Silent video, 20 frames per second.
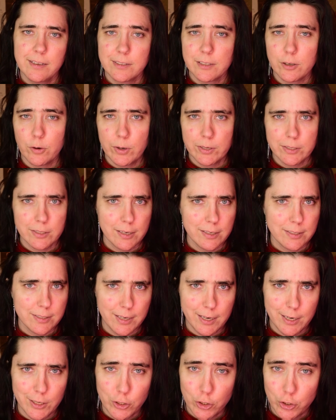So as I
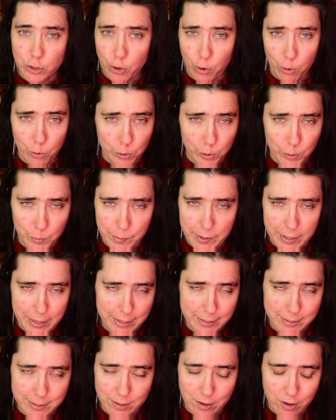said, shoulder
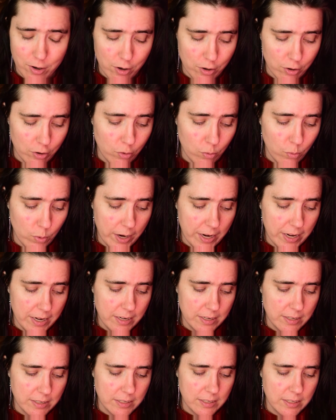pads are
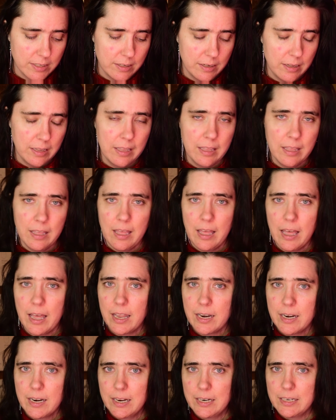great.
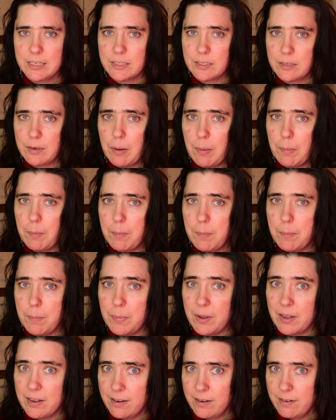A nice
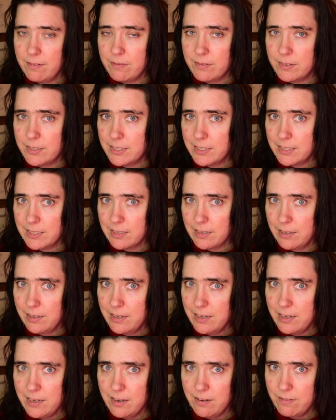puffed
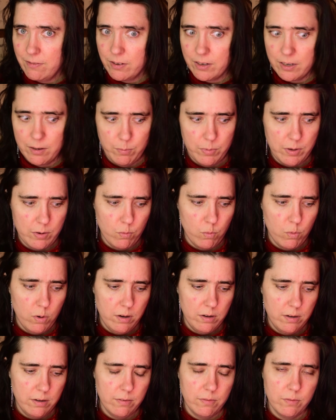sleeve can be
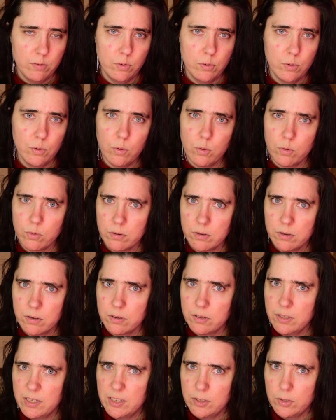wonderful,
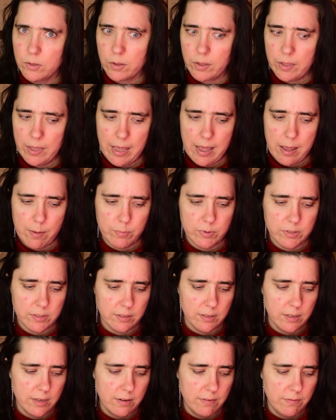or little cap
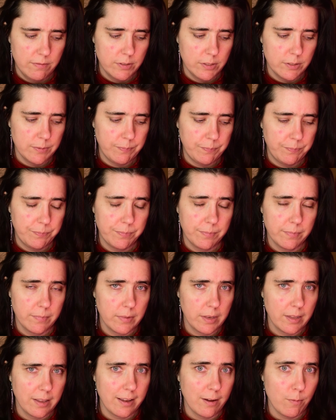sleeves
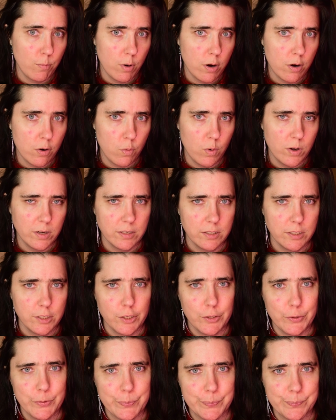can work well
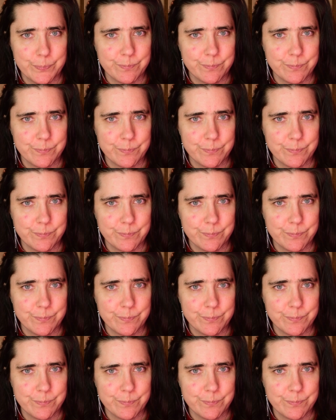too.